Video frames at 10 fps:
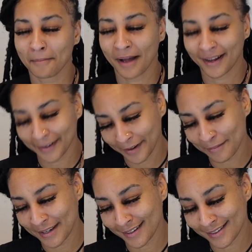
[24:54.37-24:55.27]
my
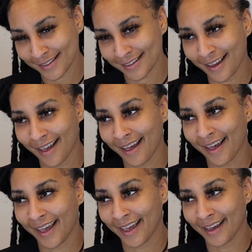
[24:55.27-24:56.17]
gummies,
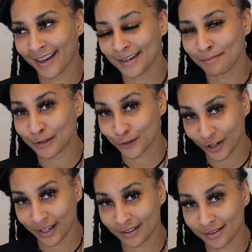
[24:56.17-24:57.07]
and my
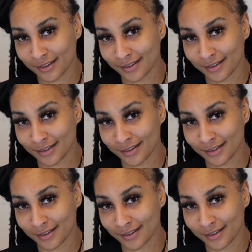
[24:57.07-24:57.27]
drinks.